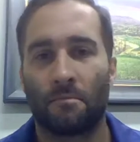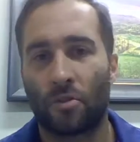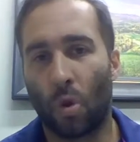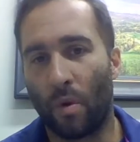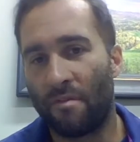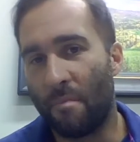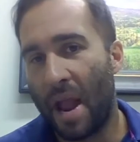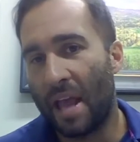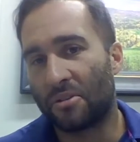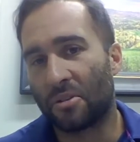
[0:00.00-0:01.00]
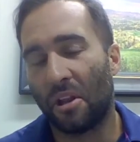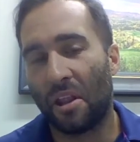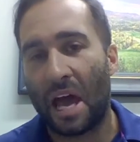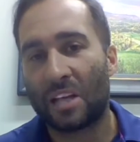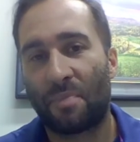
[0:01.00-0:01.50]
So we've made it to the
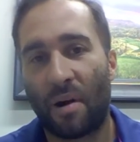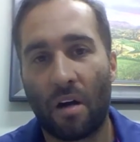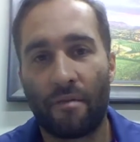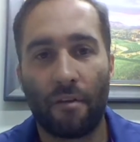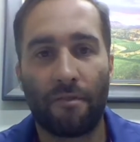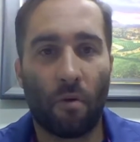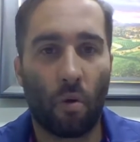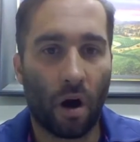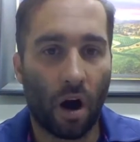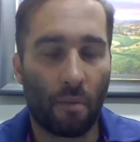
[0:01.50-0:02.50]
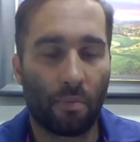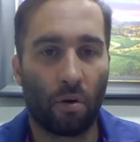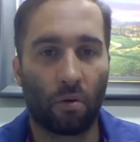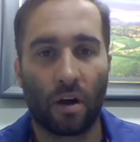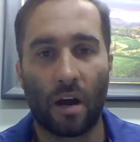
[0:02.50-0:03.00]
last part of our 4R
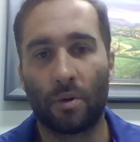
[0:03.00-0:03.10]
program,